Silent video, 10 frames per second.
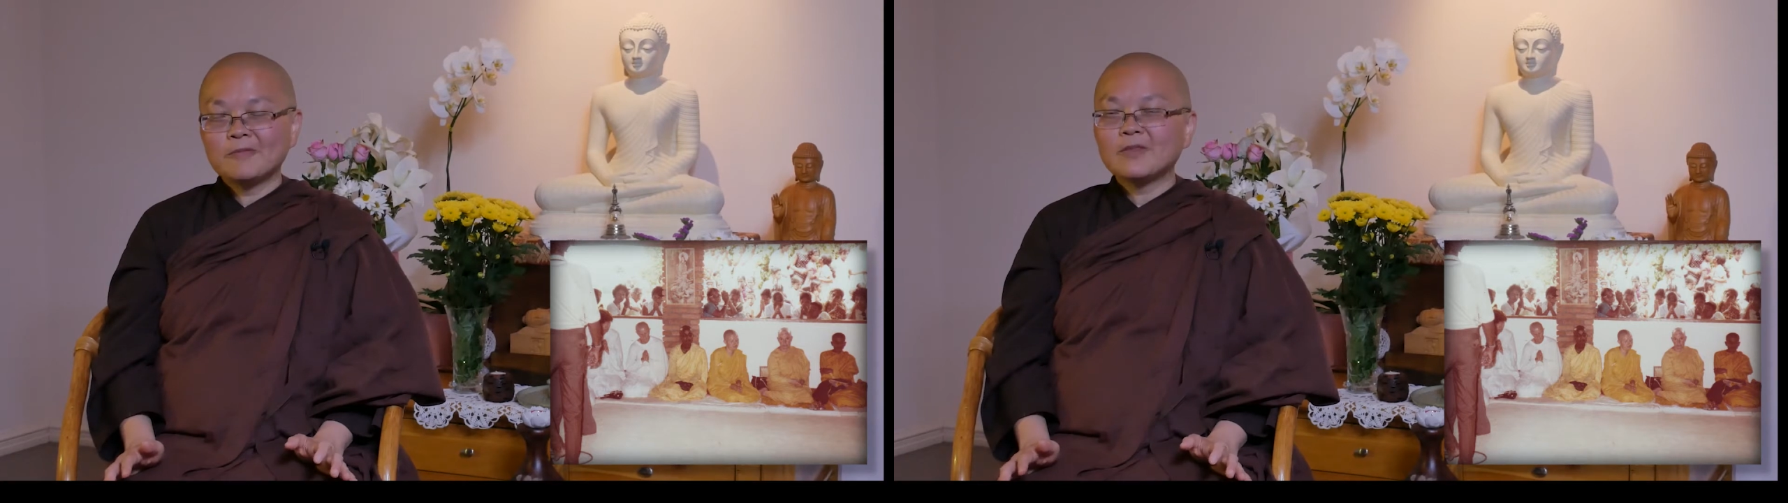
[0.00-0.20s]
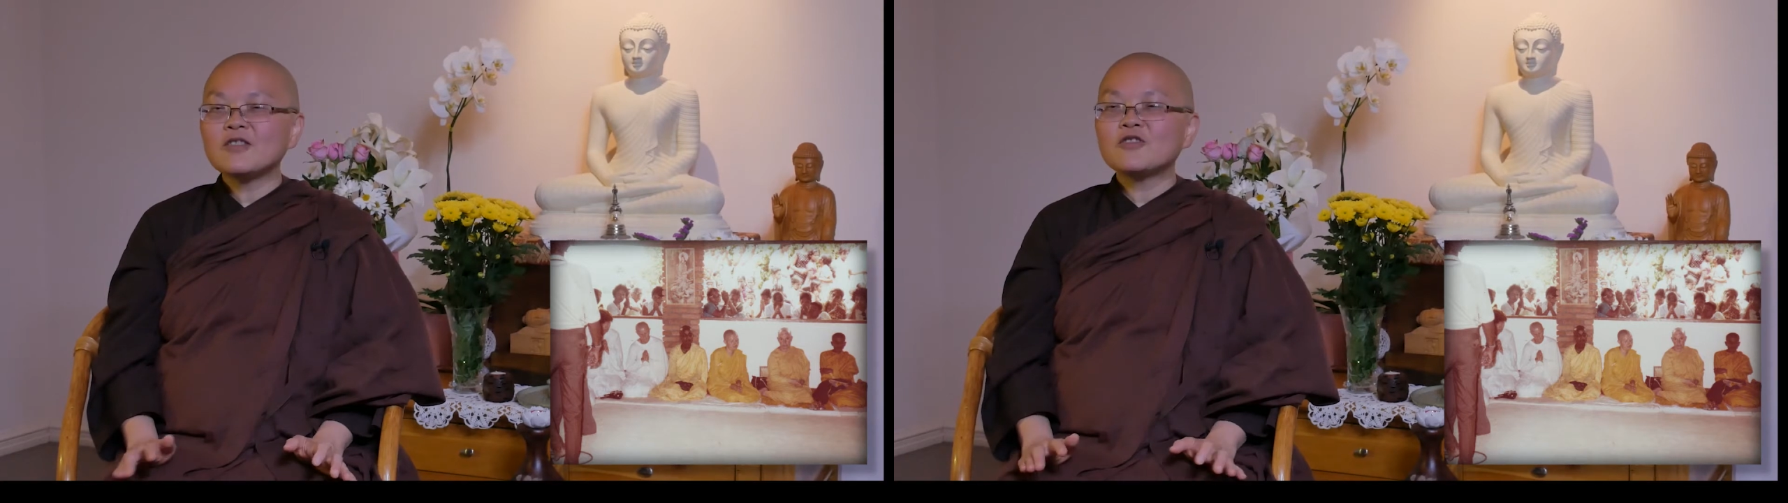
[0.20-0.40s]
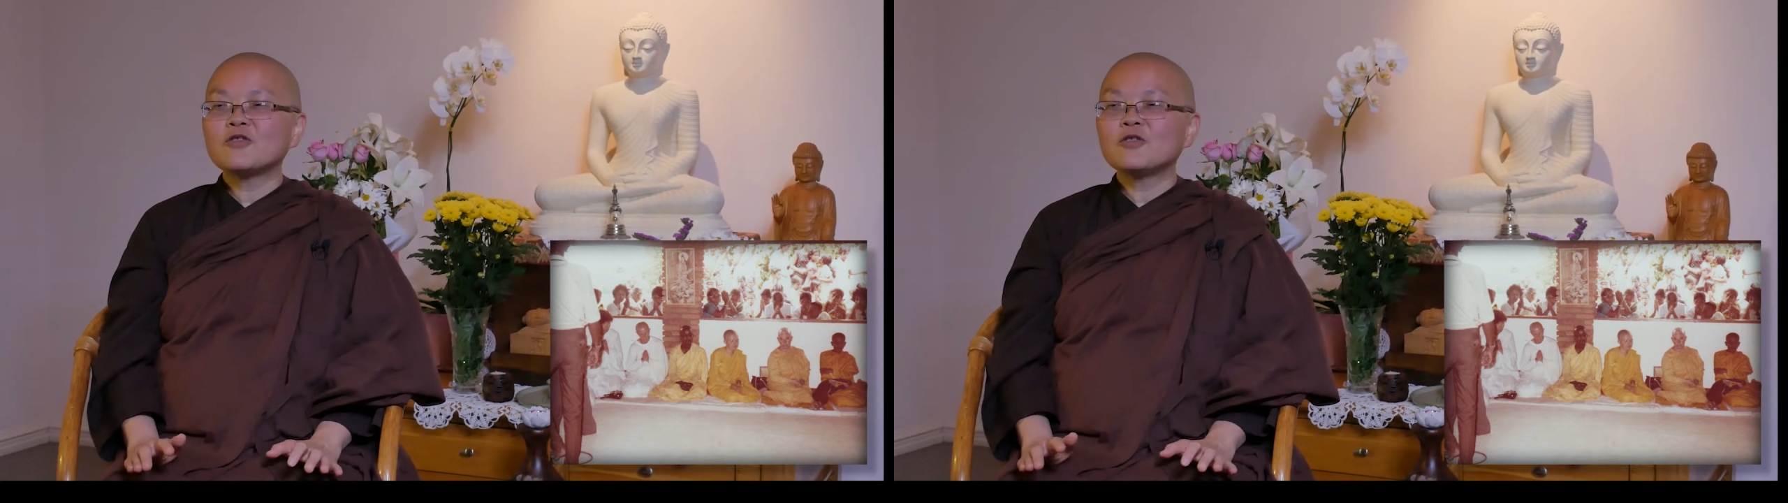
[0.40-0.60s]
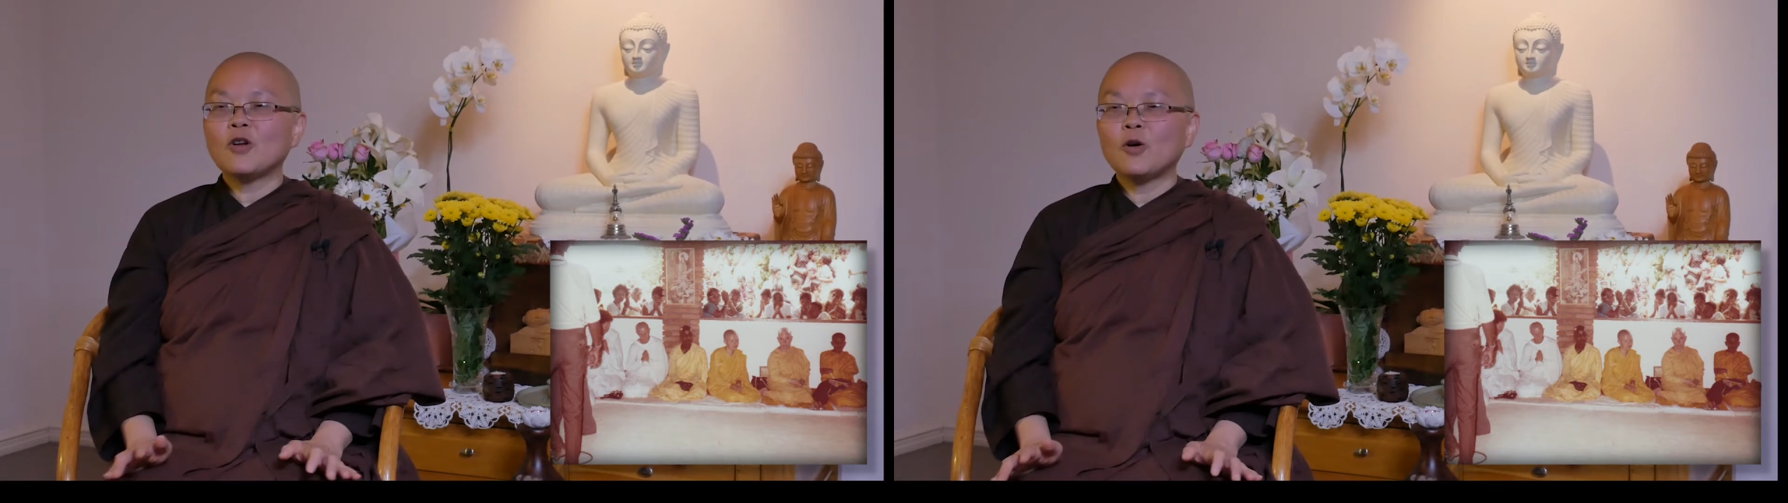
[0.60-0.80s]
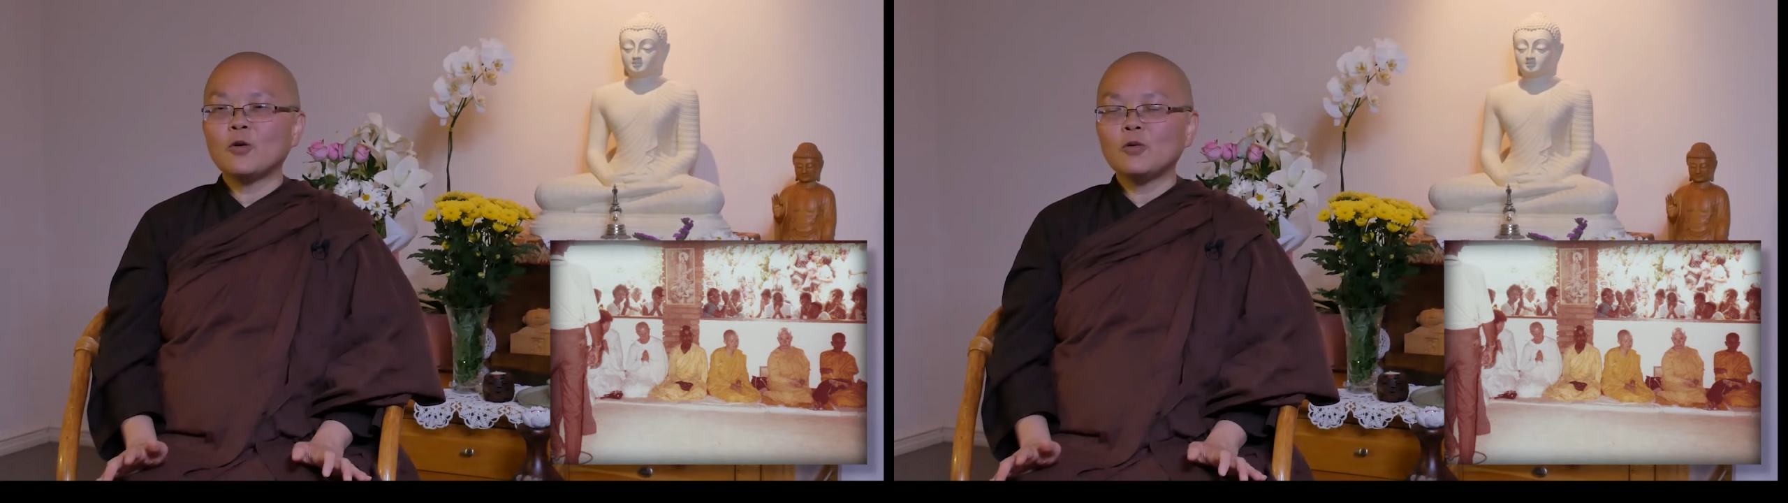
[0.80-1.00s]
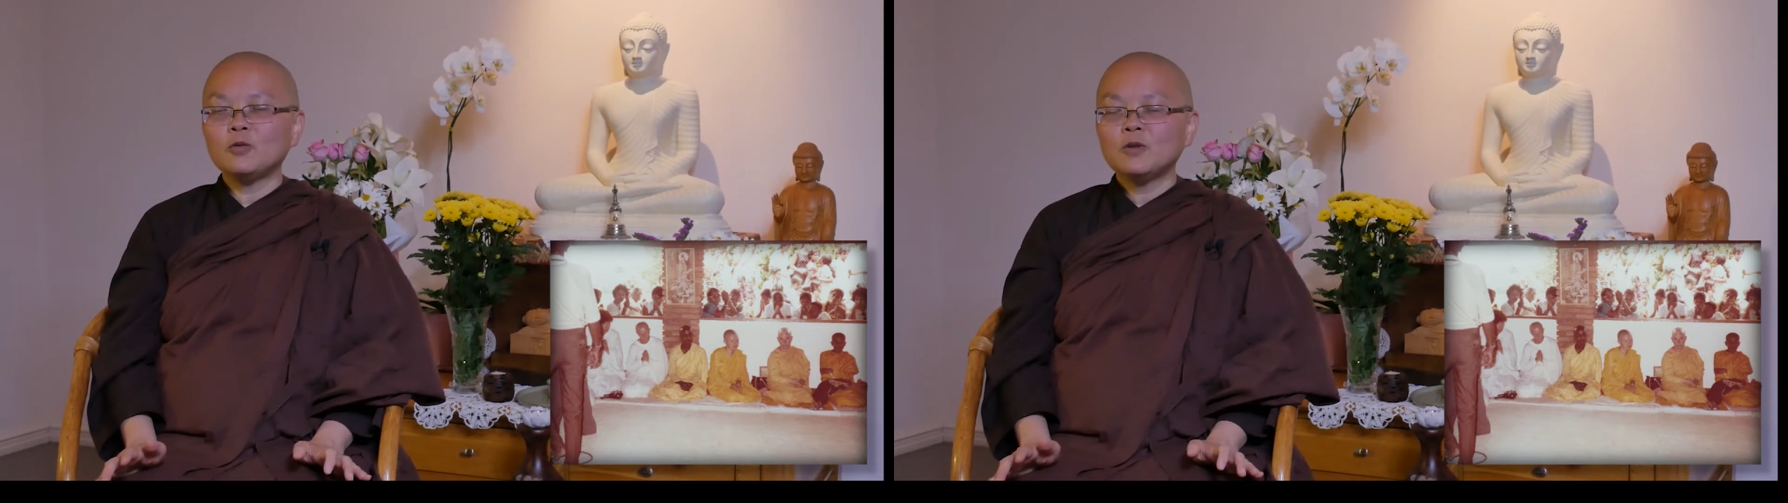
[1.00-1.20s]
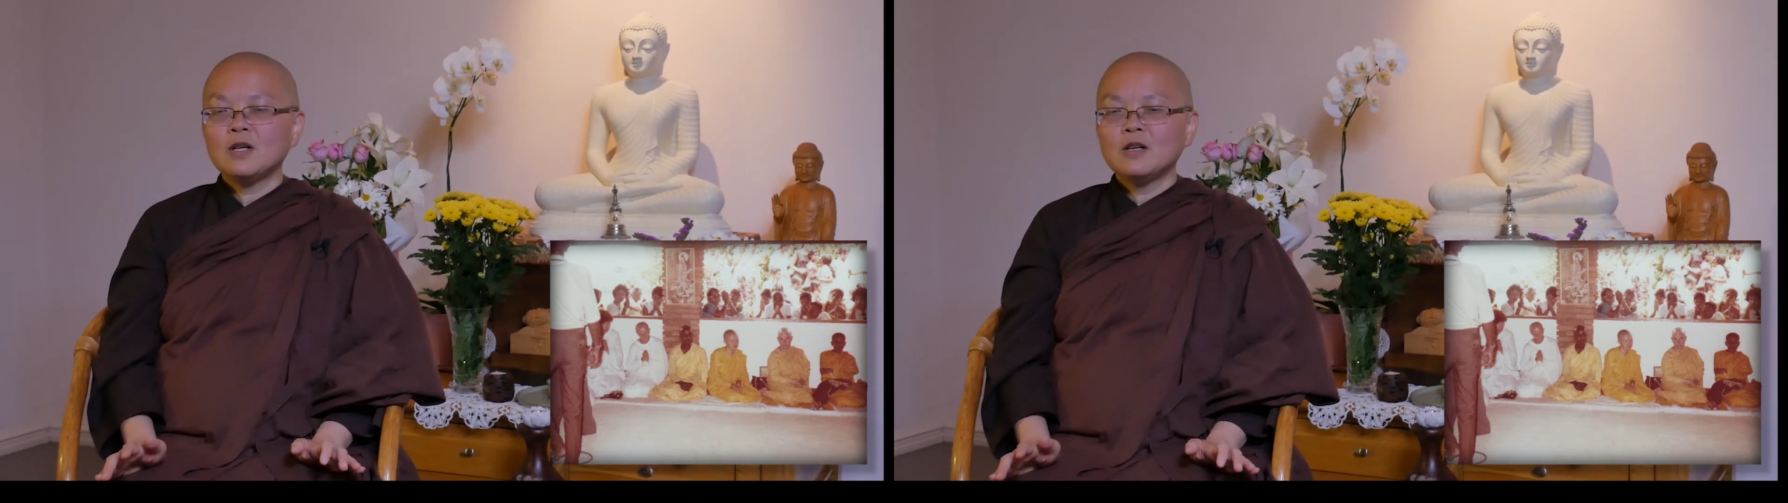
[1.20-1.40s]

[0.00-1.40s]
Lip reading: there's no